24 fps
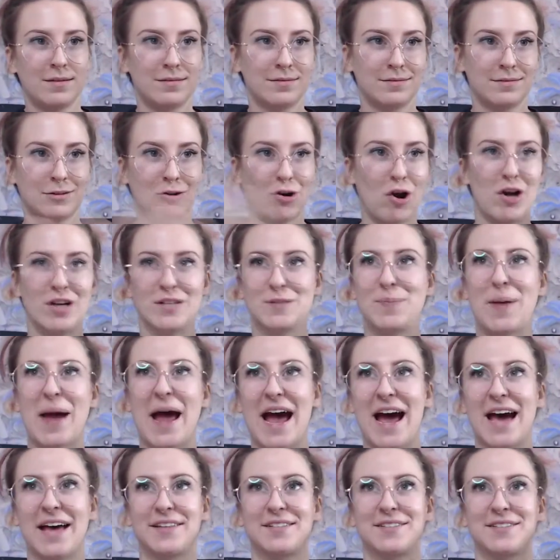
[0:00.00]
cross
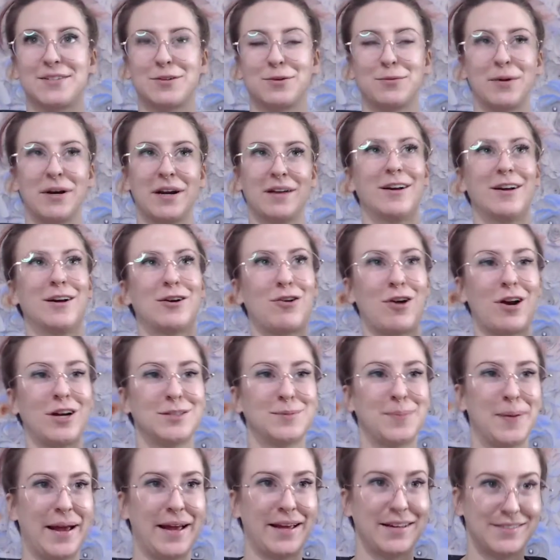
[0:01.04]
paths or what, not cross
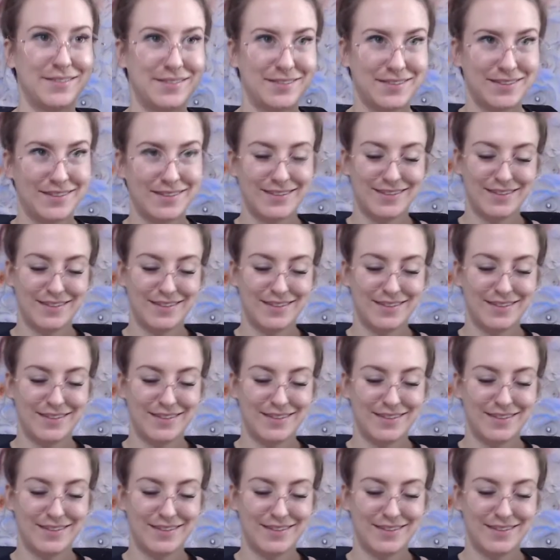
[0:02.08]
paths,